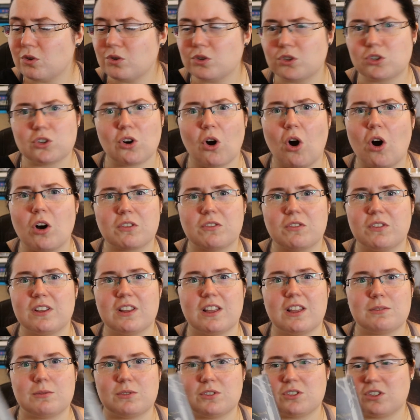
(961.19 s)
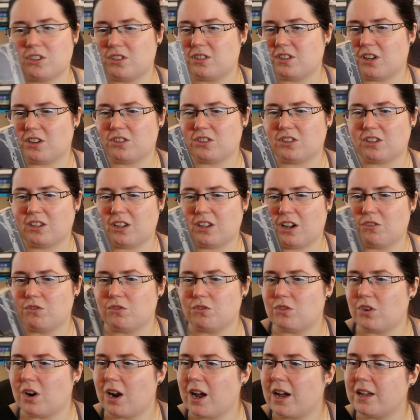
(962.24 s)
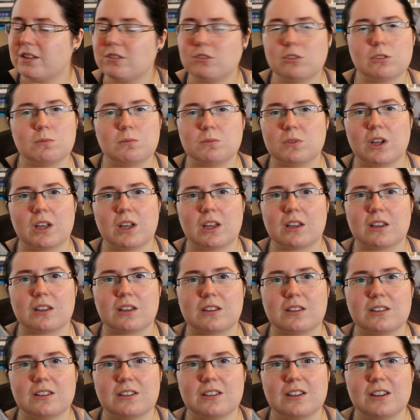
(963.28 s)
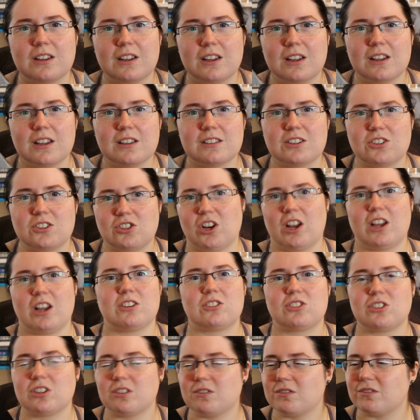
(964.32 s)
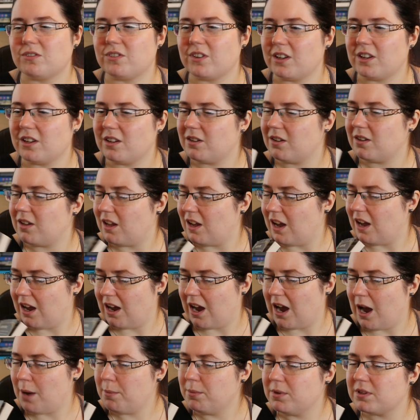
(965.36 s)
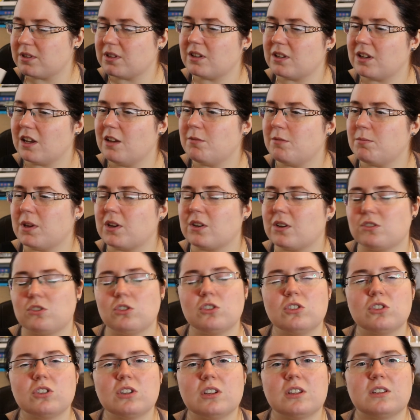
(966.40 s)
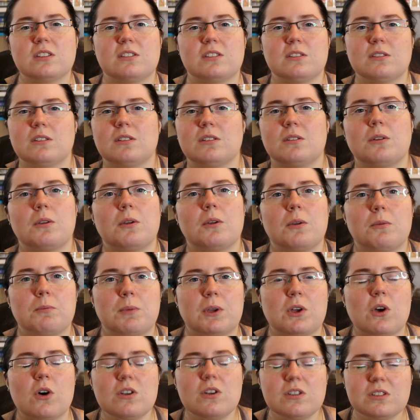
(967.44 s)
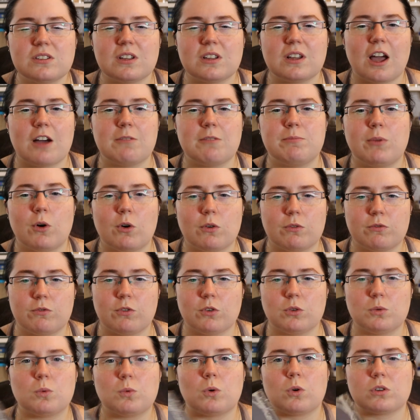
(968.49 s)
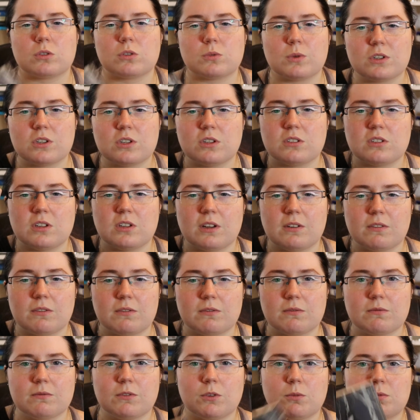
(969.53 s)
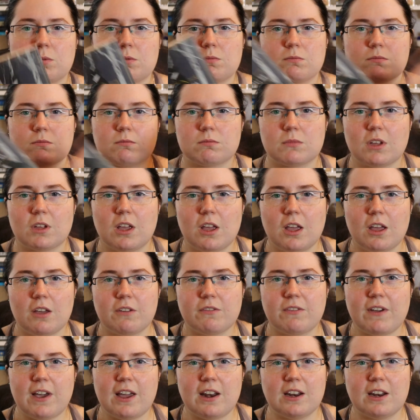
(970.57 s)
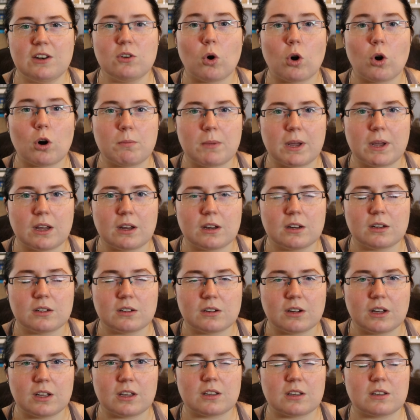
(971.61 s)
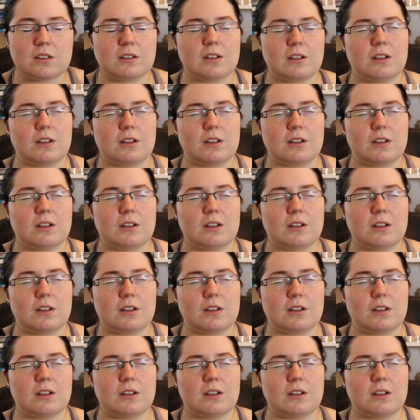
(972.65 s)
shocked that this was just such, like, a random, like, suggestion that Amazon gave me, because usually, because, like, I've bought Food Wars, which is, like very normie. Like,